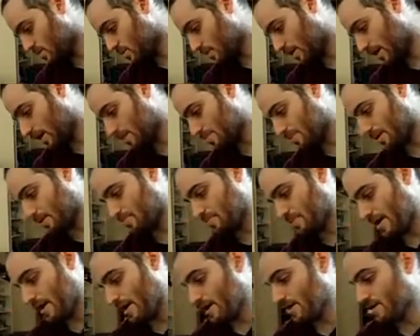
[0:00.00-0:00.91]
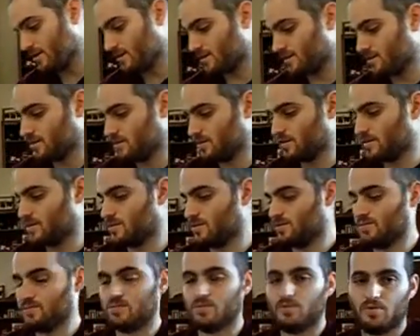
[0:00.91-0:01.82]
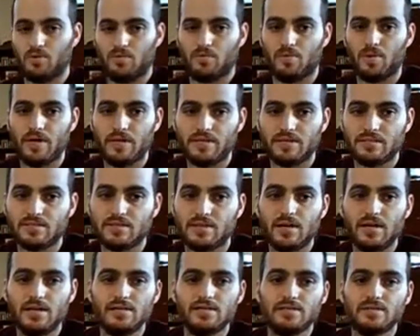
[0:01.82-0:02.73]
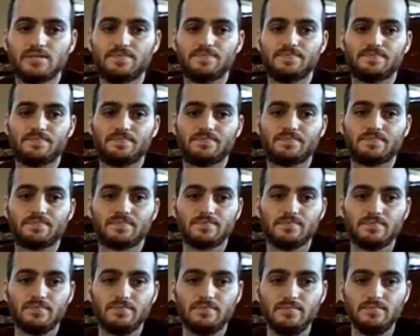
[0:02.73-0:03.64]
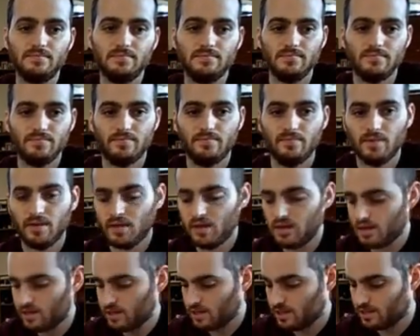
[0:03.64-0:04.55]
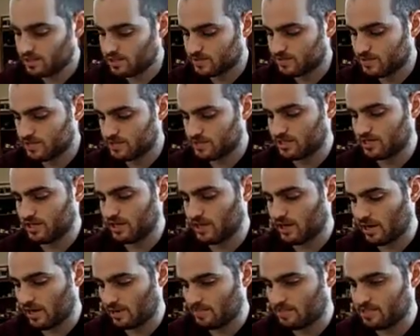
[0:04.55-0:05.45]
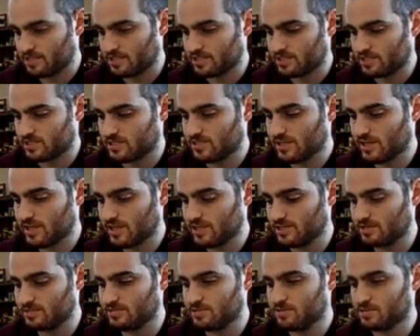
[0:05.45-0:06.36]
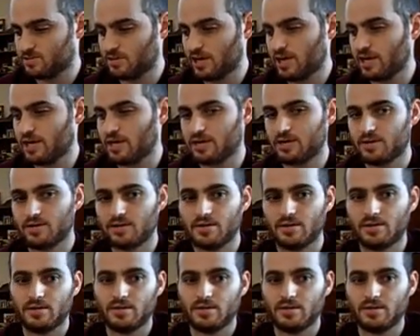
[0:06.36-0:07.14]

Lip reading: We grab our bag with the weight inside. In this version, our arm is just slightly straighter.